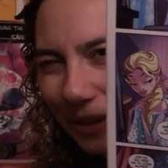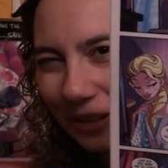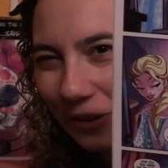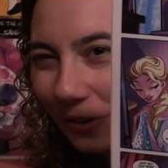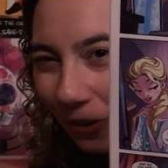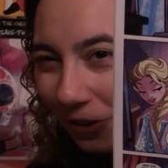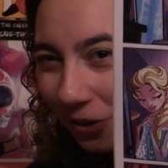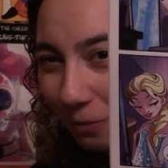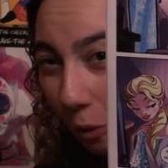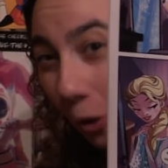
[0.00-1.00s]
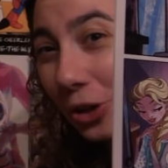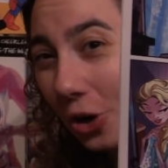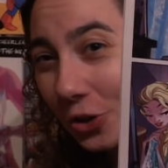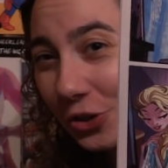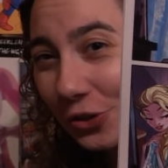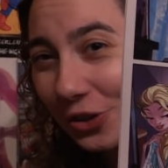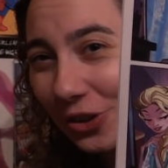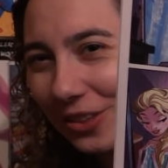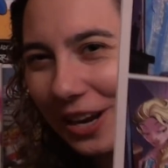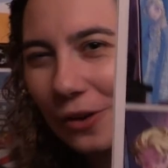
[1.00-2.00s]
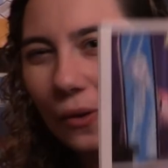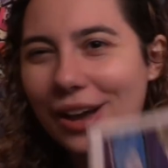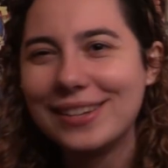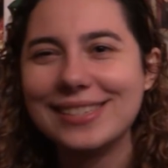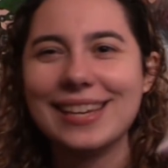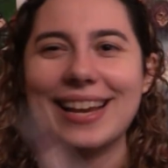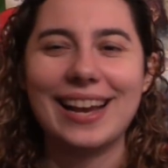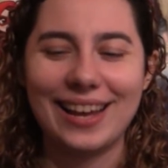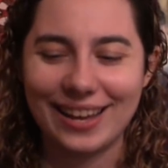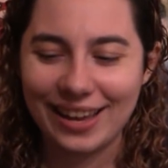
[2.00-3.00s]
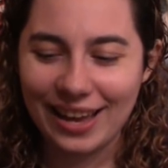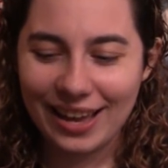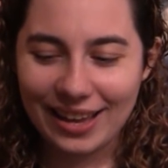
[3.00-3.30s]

to be a little more cartoonier than it was. Like, uh,